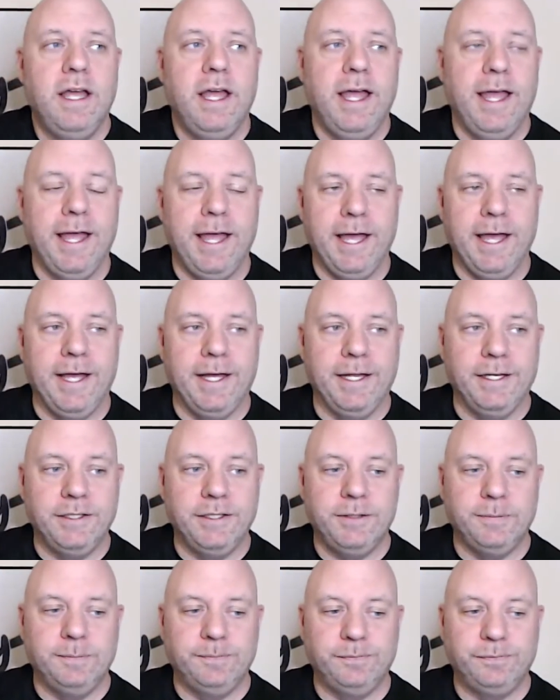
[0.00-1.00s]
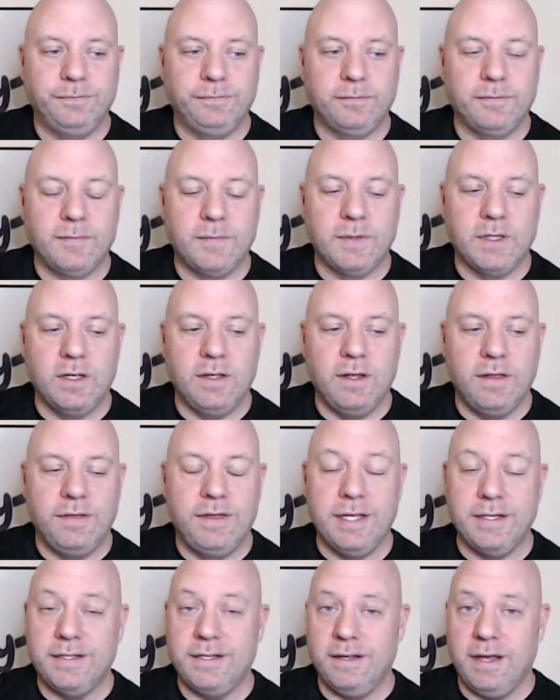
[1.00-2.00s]
and
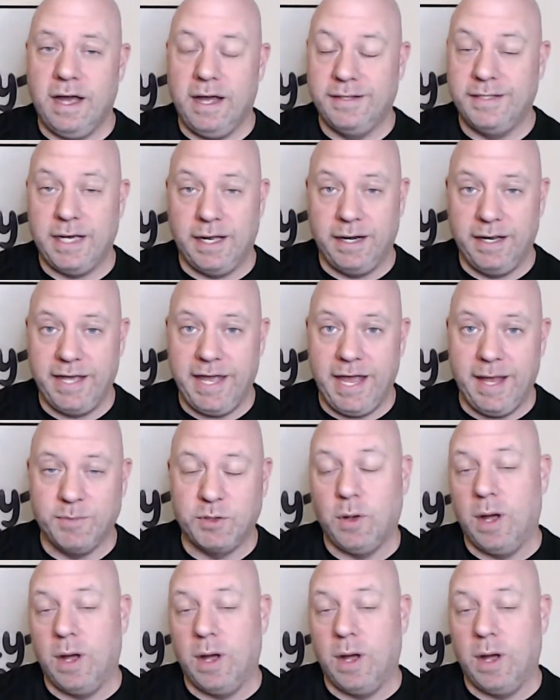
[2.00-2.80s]
there's a ton of games.